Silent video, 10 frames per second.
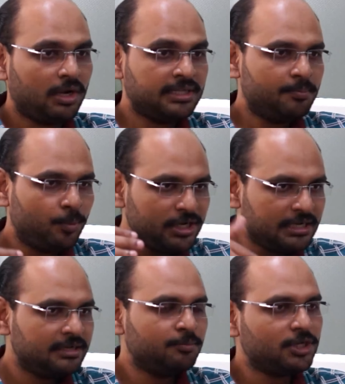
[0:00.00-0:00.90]
They put
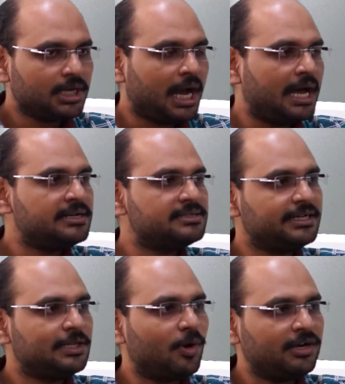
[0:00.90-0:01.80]
the car
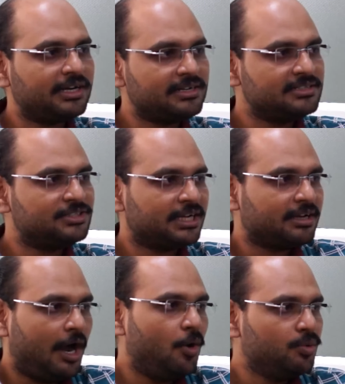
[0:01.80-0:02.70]
inside the water and check
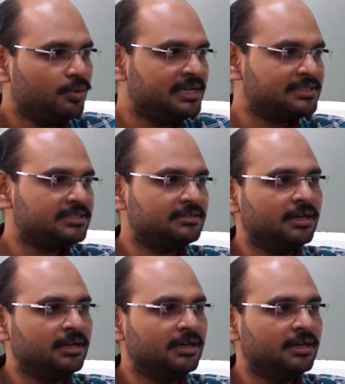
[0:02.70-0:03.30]
how is it,